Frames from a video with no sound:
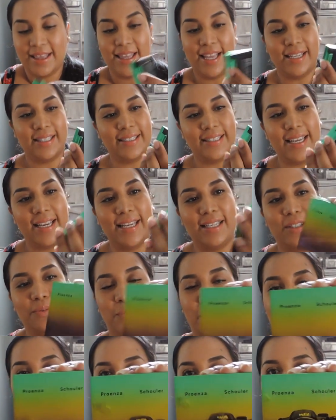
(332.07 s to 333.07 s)
This is
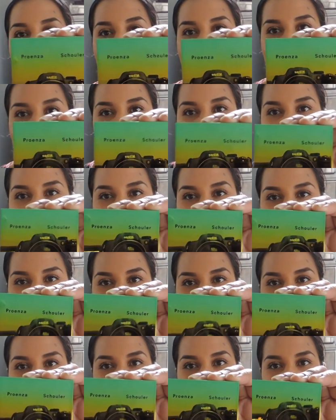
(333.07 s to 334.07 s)
what the packaging
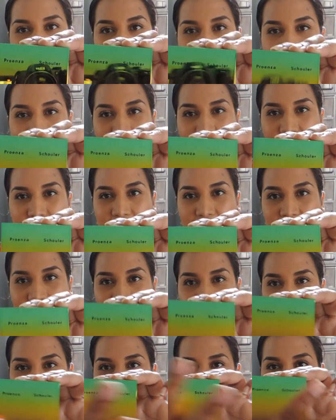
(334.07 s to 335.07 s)
looks like.
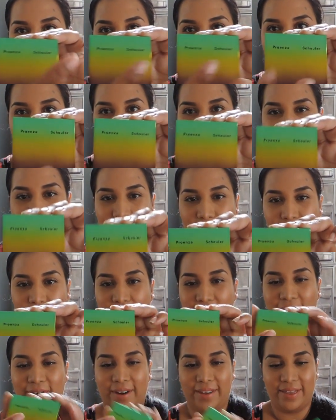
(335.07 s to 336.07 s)
You can see the
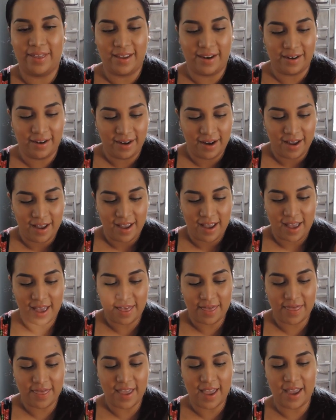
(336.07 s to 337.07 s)
camera right there.
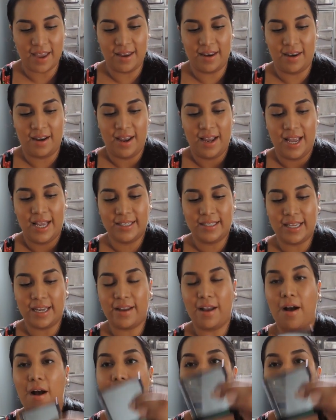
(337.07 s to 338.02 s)
And then it's like